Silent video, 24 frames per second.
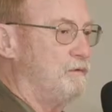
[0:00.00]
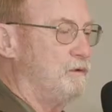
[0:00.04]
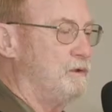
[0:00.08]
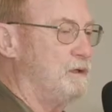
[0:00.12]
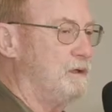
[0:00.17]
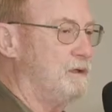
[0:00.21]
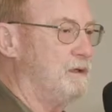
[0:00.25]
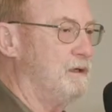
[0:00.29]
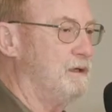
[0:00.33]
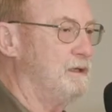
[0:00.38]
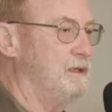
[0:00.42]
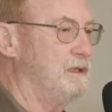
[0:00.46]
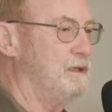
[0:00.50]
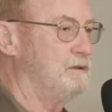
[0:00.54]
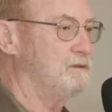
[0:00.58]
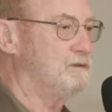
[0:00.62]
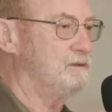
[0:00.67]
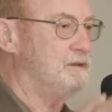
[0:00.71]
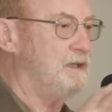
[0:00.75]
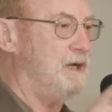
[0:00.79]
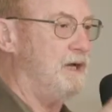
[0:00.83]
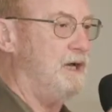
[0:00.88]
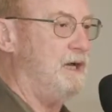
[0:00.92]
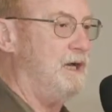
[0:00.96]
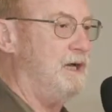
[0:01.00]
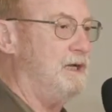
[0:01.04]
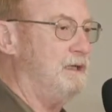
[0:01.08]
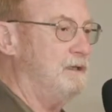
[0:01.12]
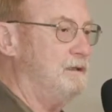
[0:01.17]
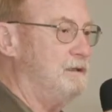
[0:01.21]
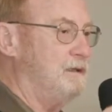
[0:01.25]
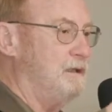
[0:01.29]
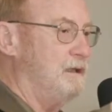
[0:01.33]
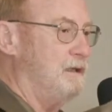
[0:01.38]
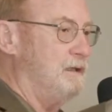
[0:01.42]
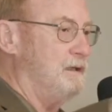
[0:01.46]
footing on each
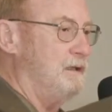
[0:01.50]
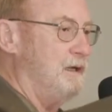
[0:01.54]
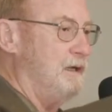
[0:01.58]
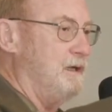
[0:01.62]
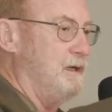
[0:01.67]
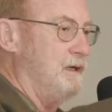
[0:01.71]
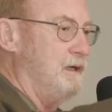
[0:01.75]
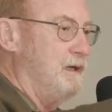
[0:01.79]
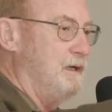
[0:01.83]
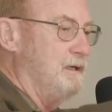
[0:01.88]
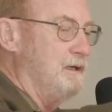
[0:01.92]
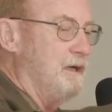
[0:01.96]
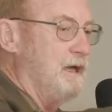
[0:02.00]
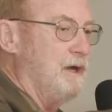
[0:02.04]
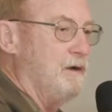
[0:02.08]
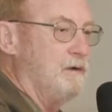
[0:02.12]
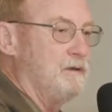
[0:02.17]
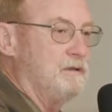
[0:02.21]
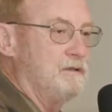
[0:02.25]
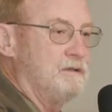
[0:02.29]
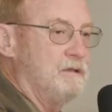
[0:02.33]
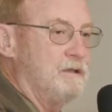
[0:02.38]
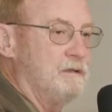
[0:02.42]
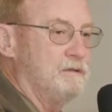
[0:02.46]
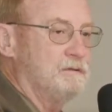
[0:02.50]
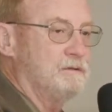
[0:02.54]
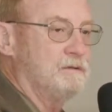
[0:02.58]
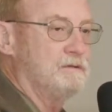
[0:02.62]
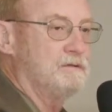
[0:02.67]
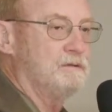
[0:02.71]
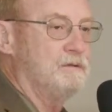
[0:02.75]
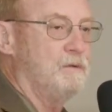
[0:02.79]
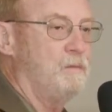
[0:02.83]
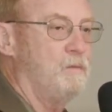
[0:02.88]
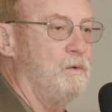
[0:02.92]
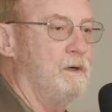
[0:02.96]
side, and now it
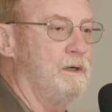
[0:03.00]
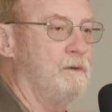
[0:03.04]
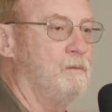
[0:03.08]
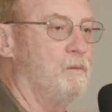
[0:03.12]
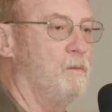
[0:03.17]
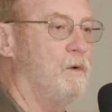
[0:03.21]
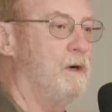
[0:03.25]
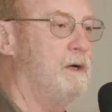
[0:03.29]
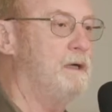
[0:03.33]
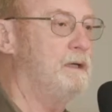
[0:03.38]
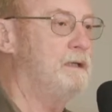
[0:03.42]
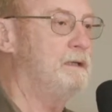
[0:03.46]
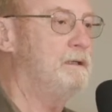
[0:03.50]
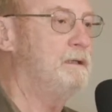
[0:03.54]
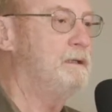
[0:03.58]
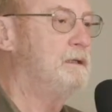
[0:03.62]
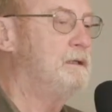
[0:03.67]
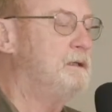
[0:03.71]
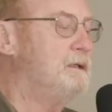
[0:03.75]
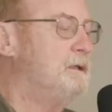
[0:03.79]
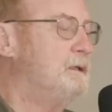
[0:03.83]
tilts to one way.